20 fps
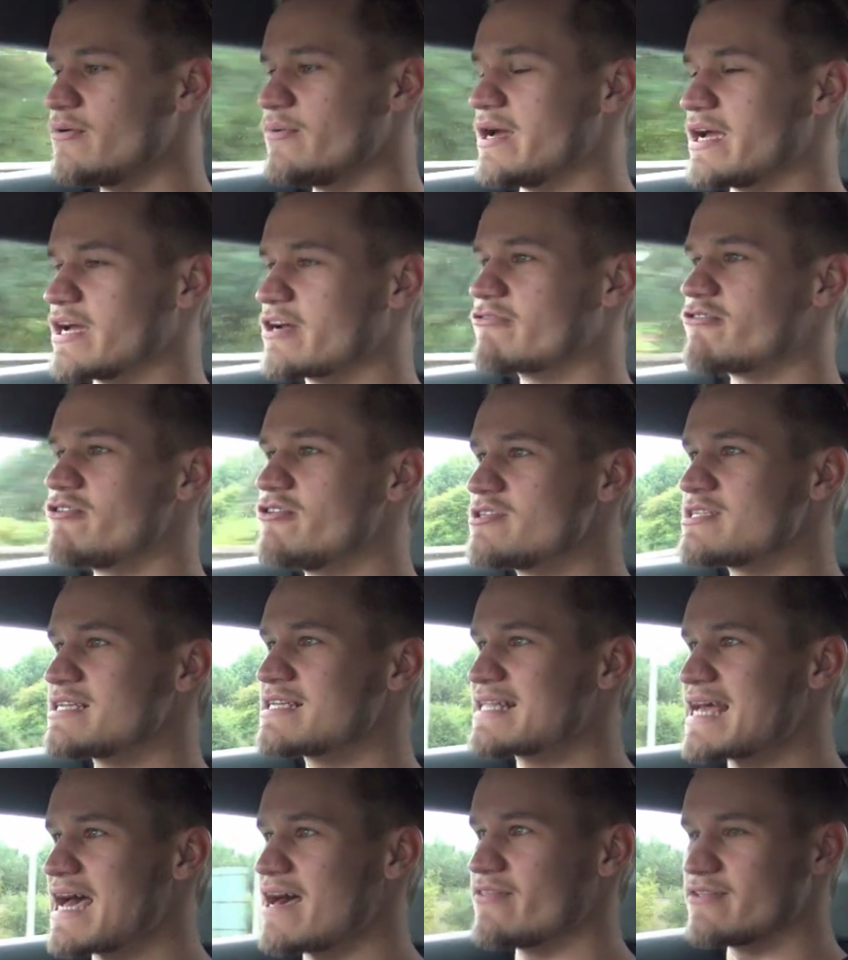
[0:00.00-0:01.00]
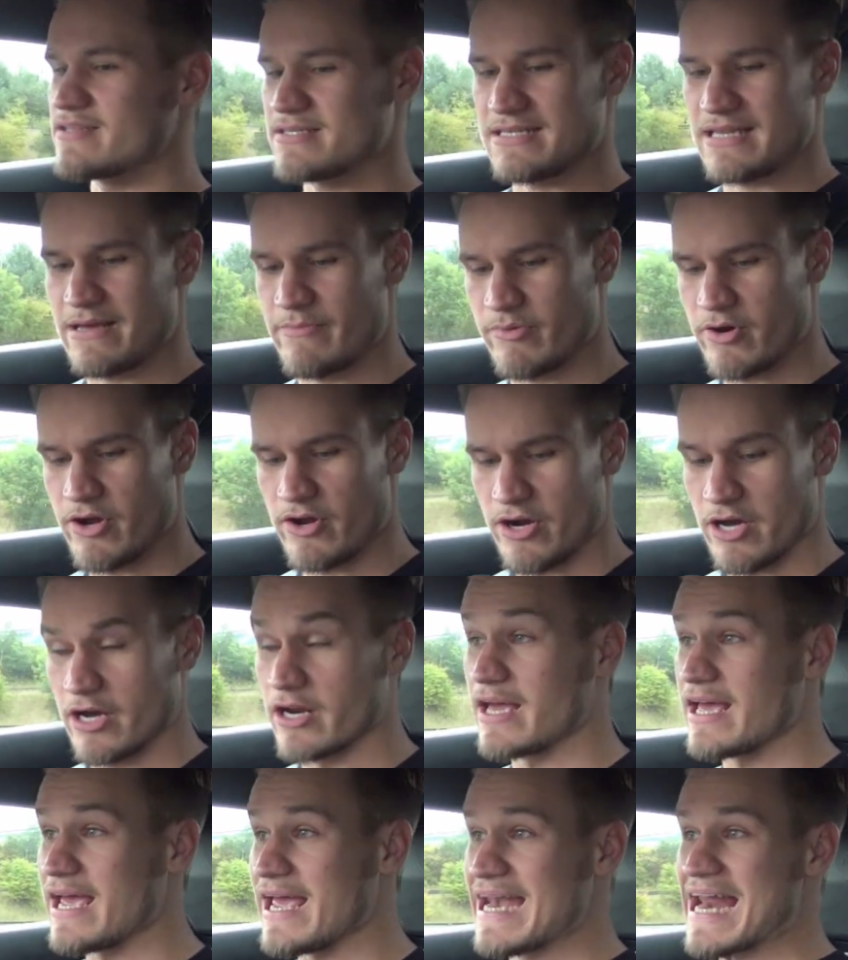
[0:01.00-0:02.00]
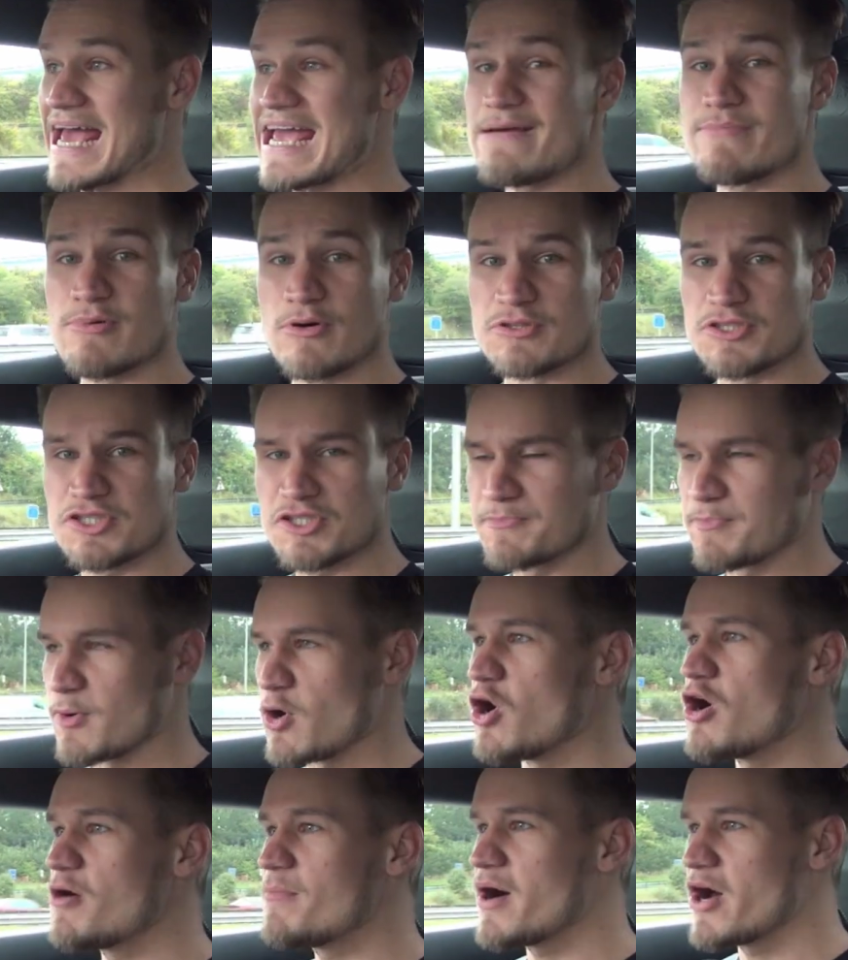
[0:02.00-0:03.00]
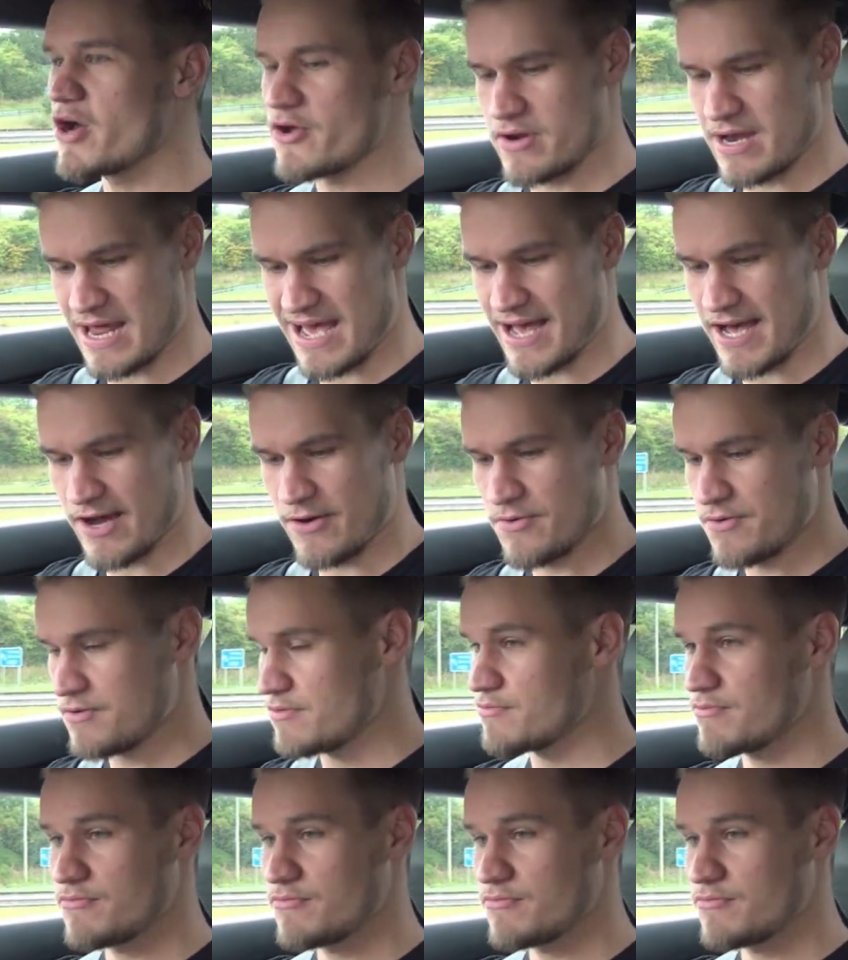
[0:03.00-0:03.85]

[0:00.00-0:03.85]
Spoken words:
We're cruising down the slip road. I'm in enable sport mode now.